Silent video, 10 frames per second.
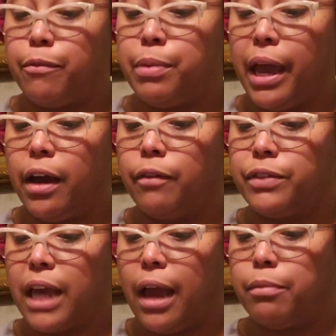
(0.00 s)
We
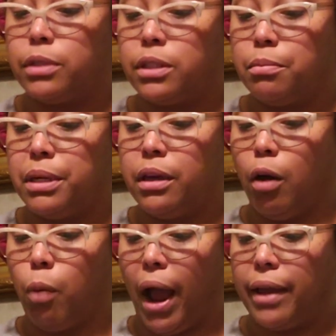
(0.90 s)
have time to be a
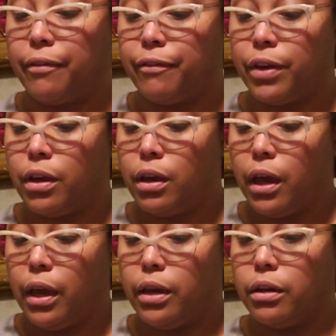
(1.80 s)
wife
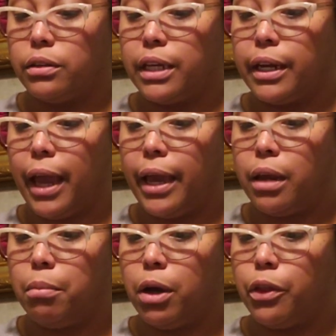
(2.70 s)
and a
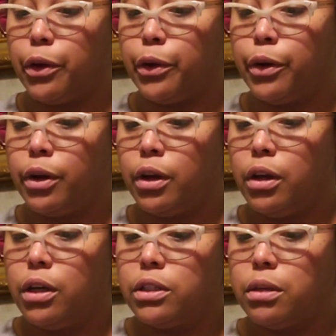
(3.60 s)
dedicated mother
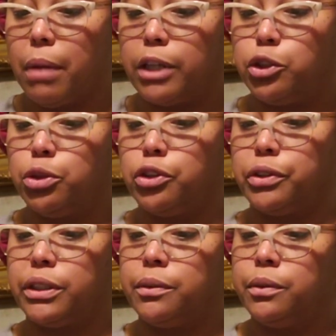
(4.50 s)
to my
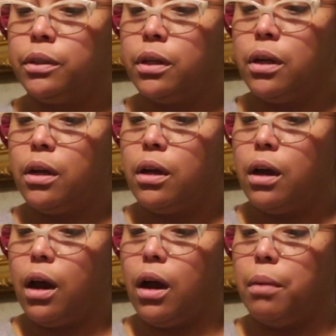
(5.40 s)
children.
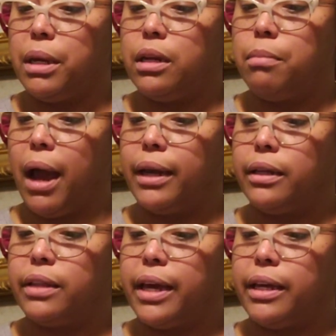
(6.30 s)

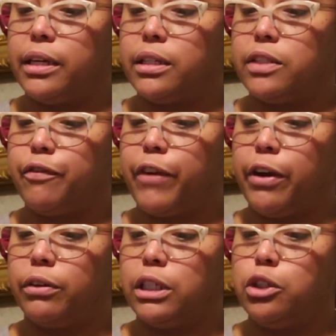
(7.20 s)
Anybody that is
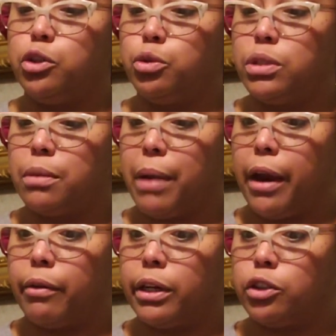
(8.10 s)
fairly new to
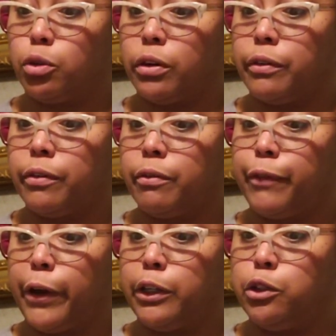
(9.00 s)
marriage or
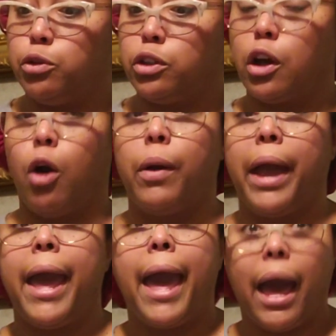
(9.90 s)
fairly new to
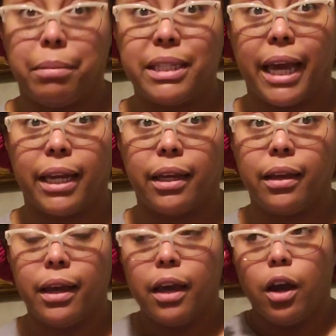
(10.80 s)

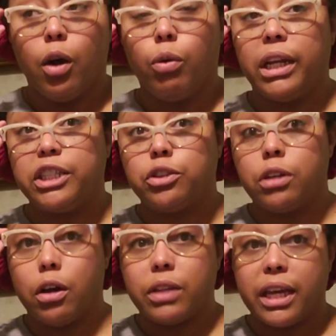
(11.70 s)
cohabitating will let you
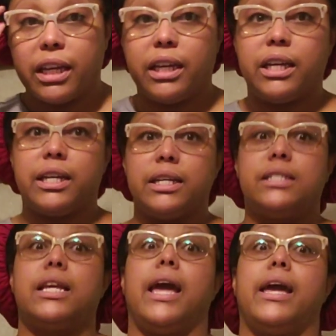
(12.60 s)
know that it
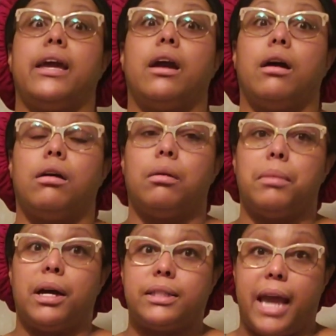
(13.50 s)
is a
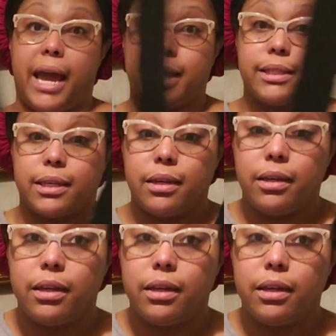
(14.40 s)
task